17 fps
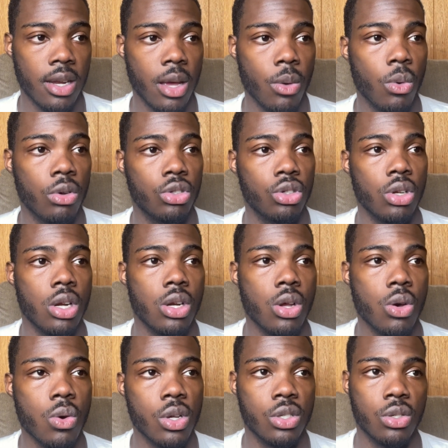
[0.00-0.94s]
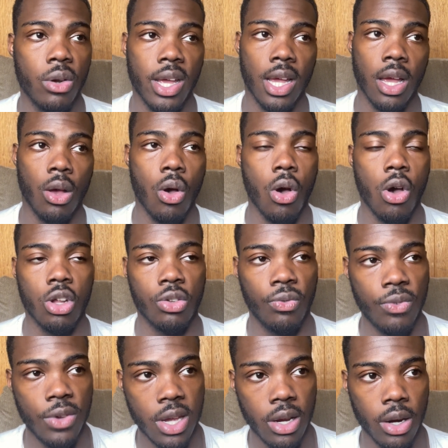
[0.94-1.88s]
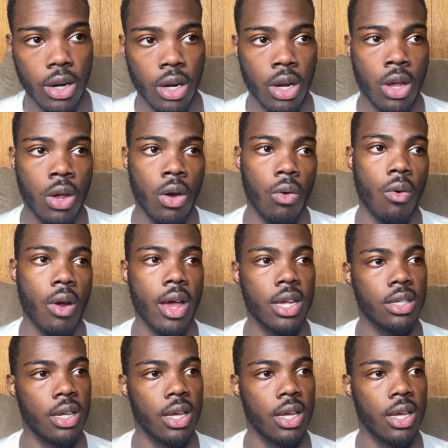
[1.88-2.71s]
They want you to know it so they can cause fear, right?